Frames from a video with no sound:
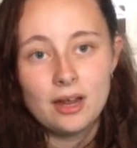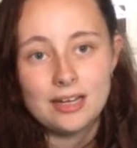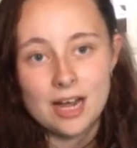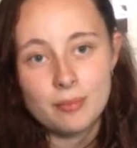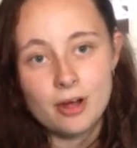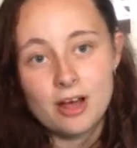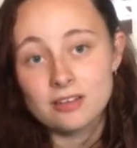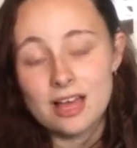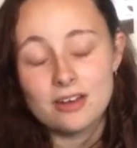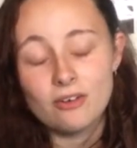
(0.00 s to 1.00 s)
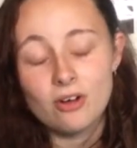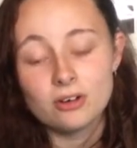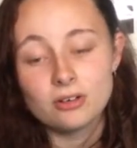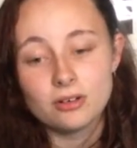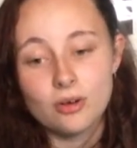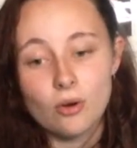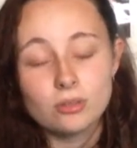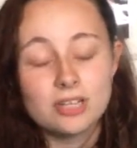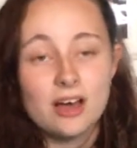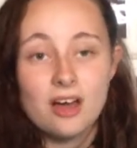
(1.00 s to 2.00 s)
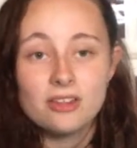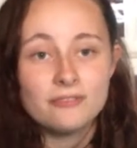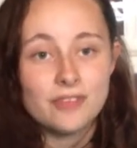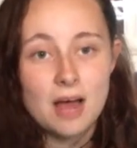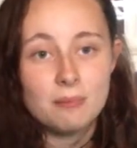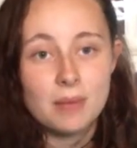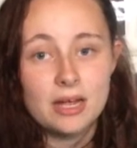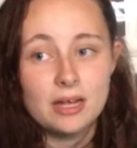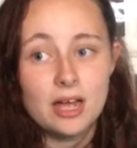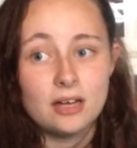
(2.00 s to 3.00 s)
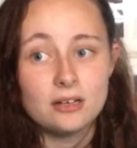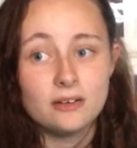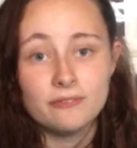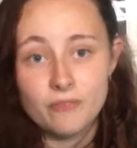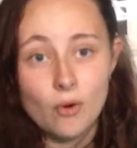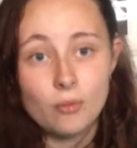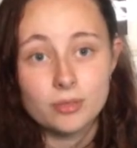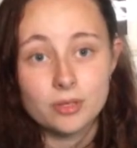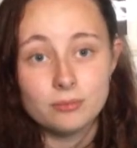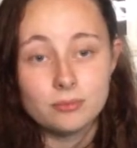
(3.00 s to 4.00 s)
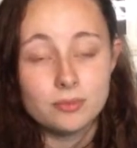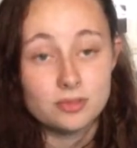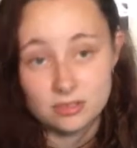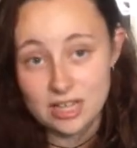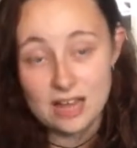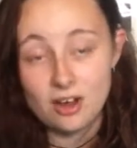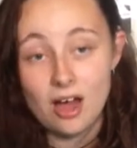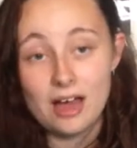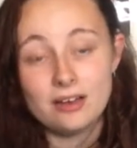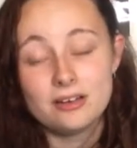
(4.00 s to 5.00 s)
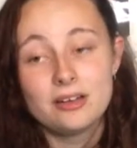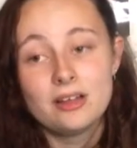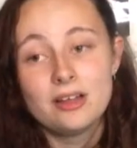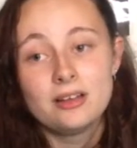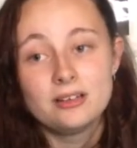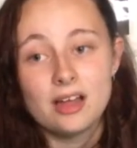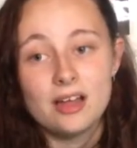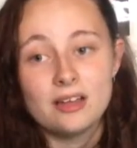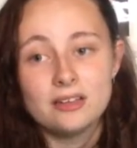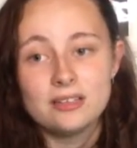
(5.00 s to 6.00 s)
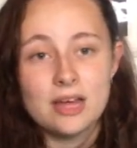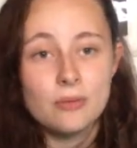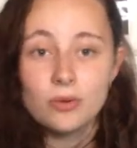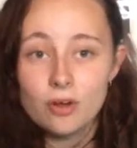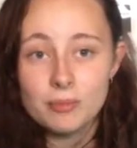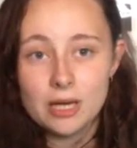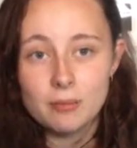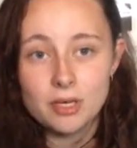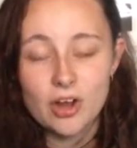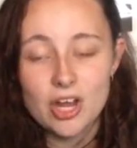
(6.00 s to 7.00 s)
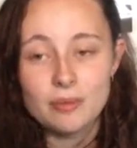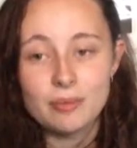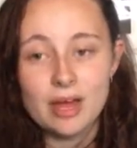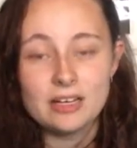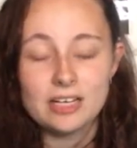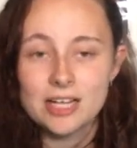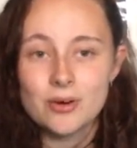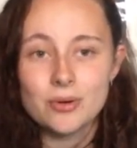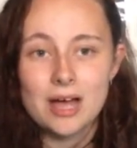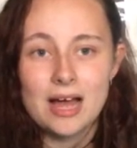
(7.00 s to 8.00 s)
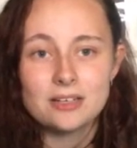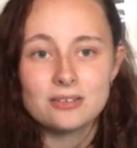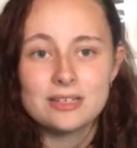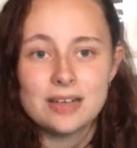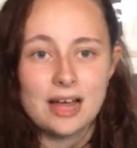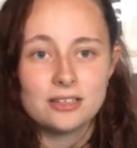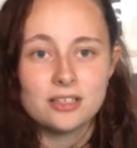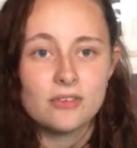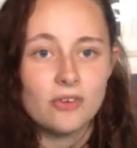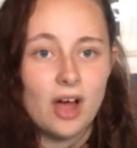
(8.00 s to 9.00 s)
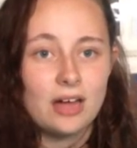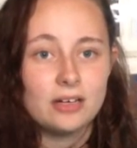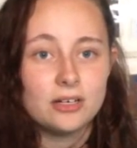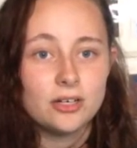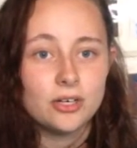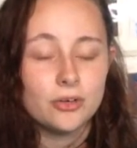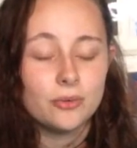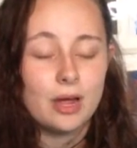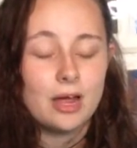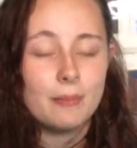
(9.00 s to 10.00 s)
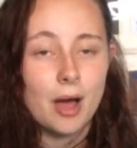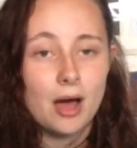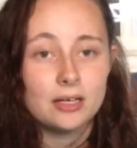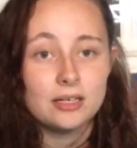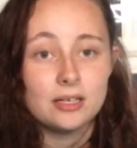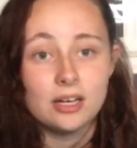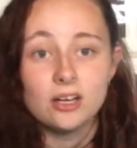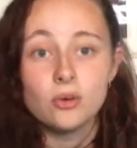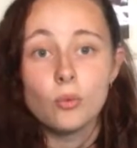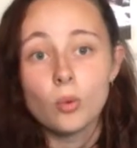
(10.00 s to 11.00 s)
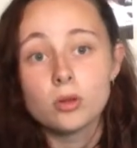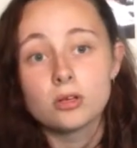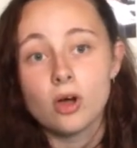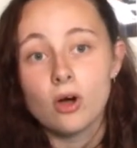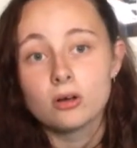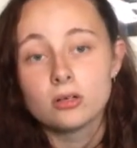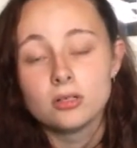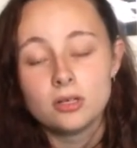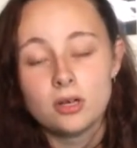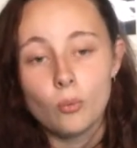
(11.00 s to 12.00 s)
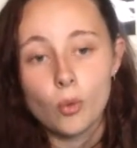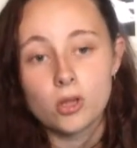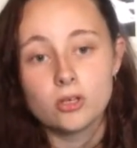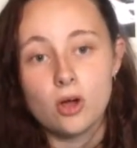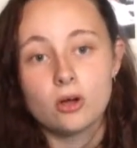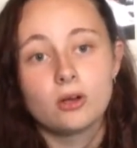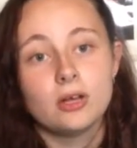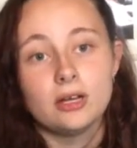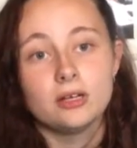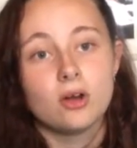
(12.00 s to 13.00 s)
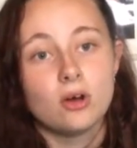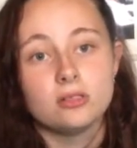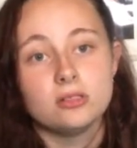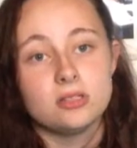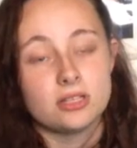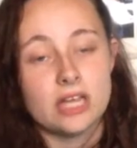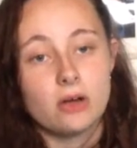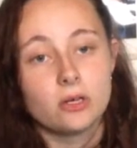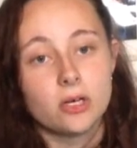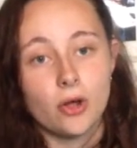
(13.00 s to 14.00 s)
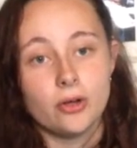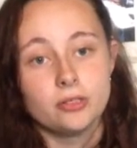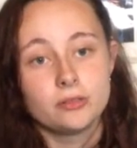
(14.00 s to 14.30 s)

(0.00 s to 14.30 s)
Deborah later on called their other flatmate and informed them that night that they would not be coming home and that they were actually catching a ride to a party in Wollongong. Wollongong is on the south coast.